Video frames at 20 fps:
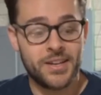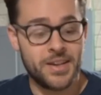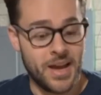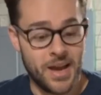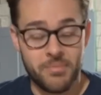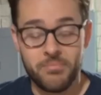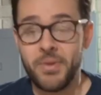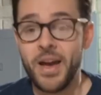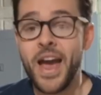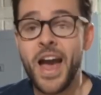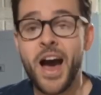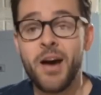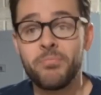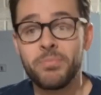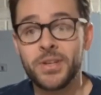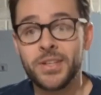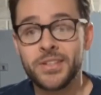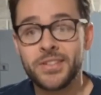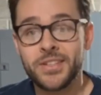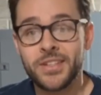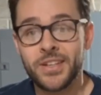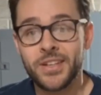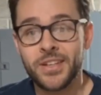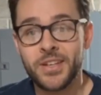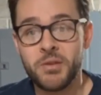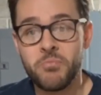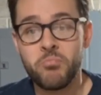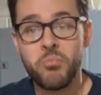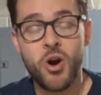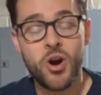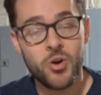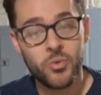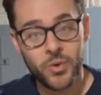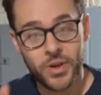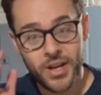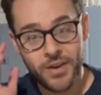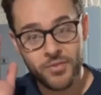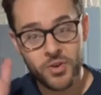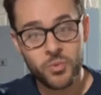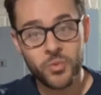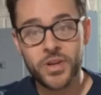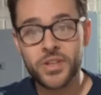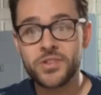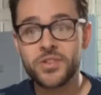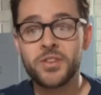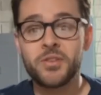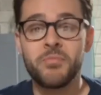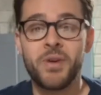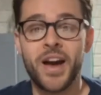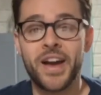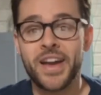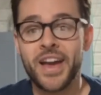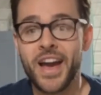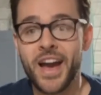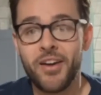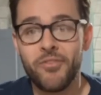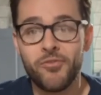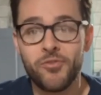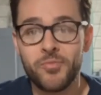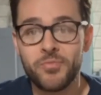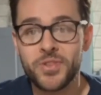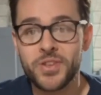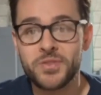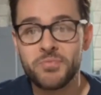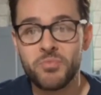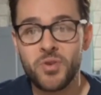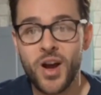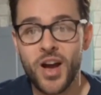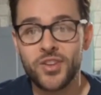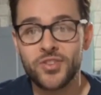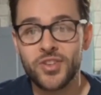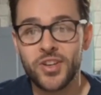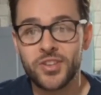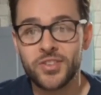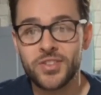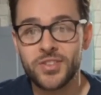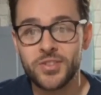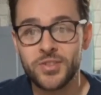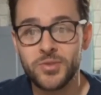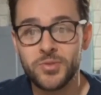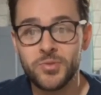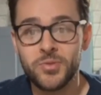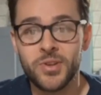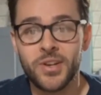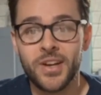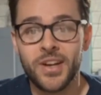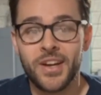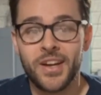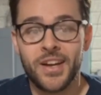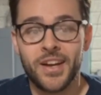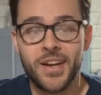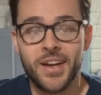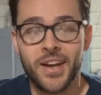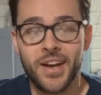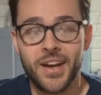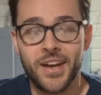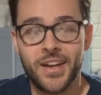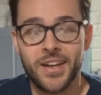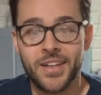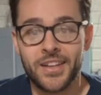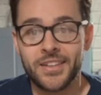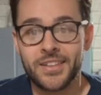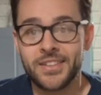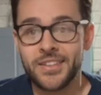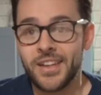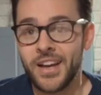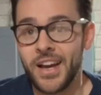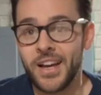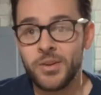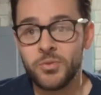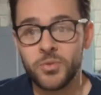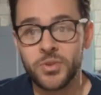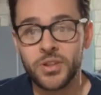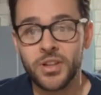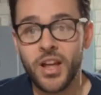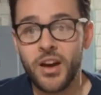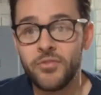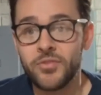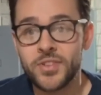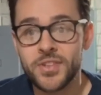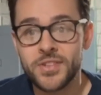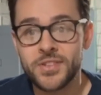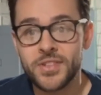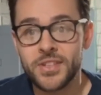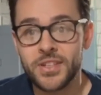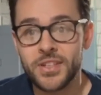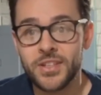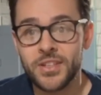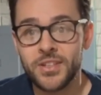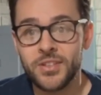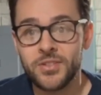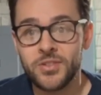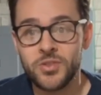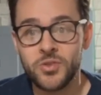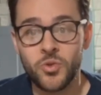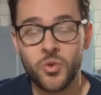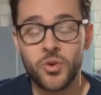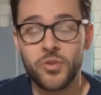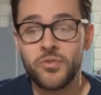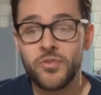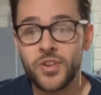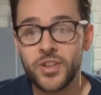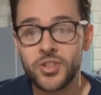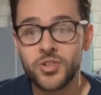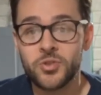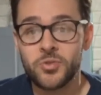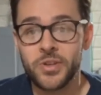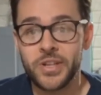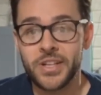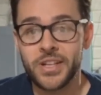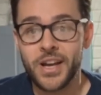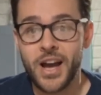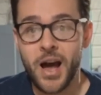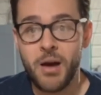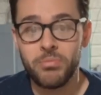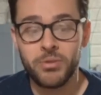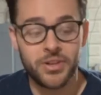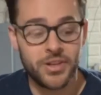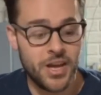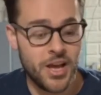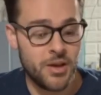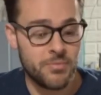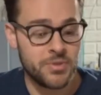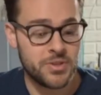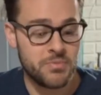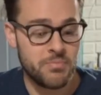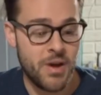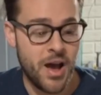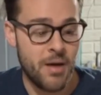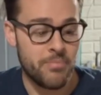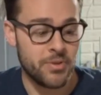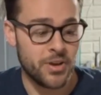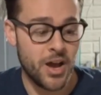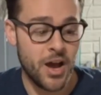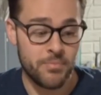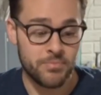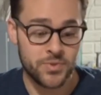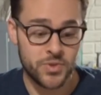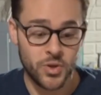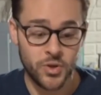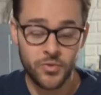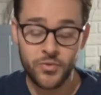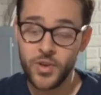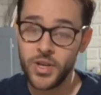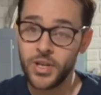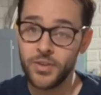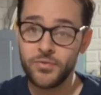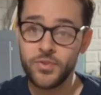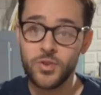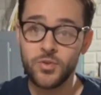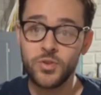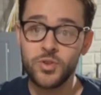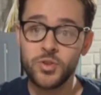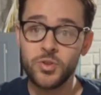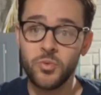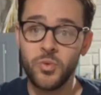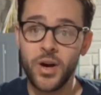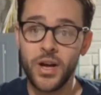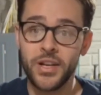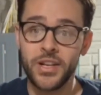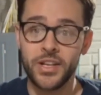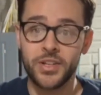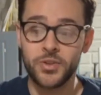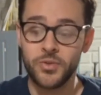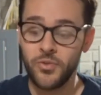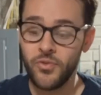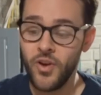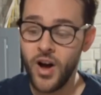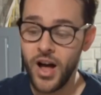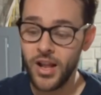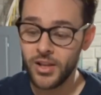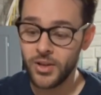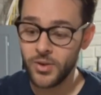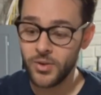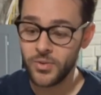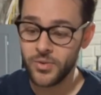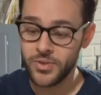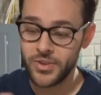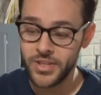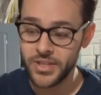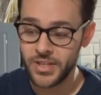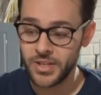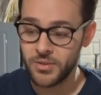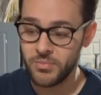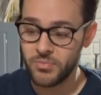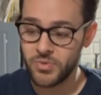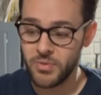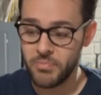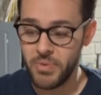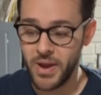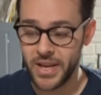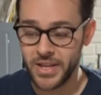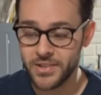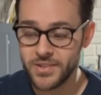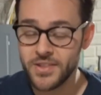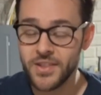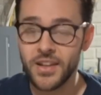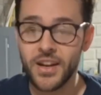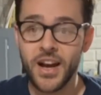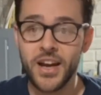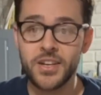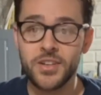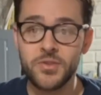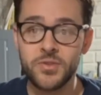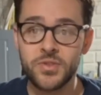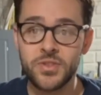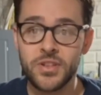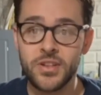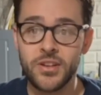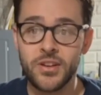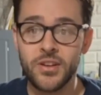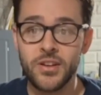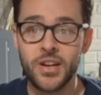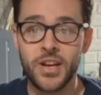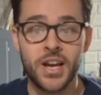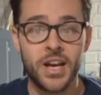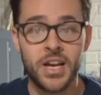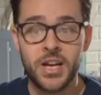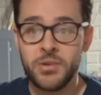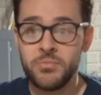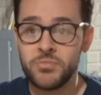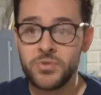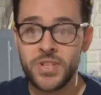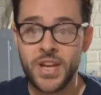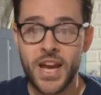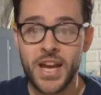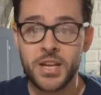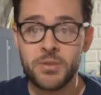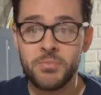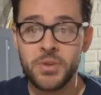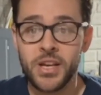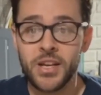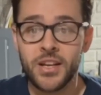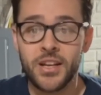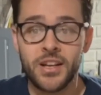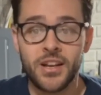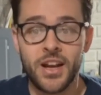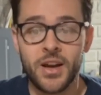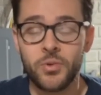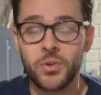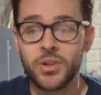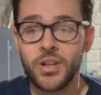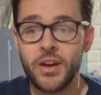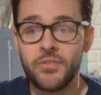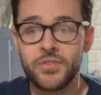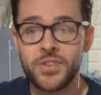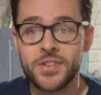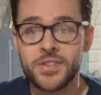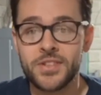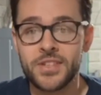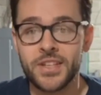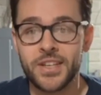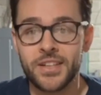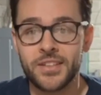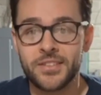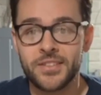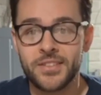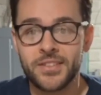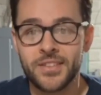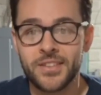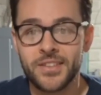I'm happy to impart whatever wisdom I have from this project to you, and I would love to see your finished Green Goblin helmets popping up. So if you do one and you follow the paints that I used here, tag me in it. I would love to see it.